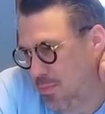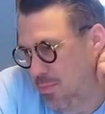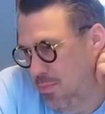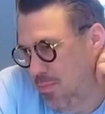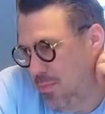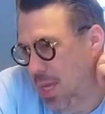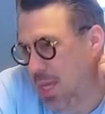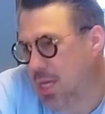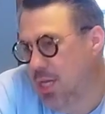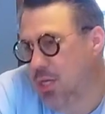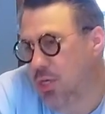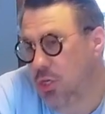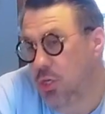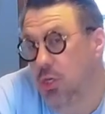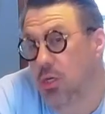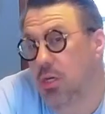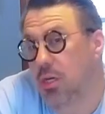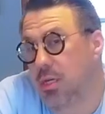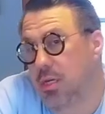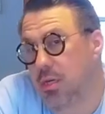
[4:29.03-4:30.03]
making
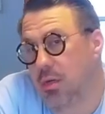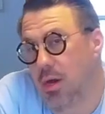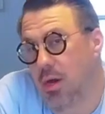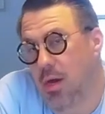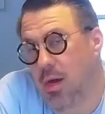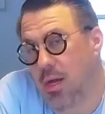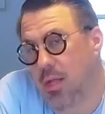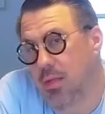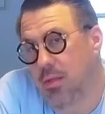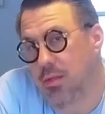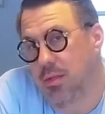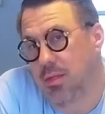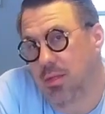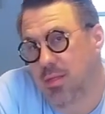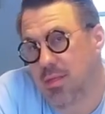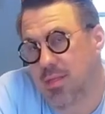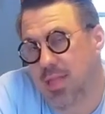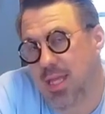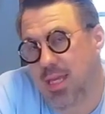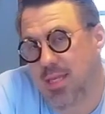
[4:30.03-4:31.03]
good on
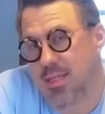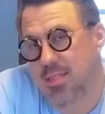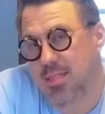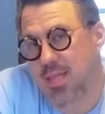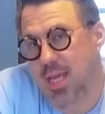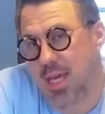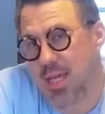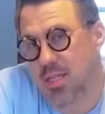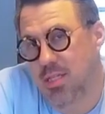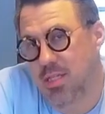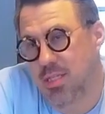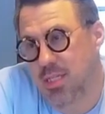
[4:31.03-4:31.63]
the things that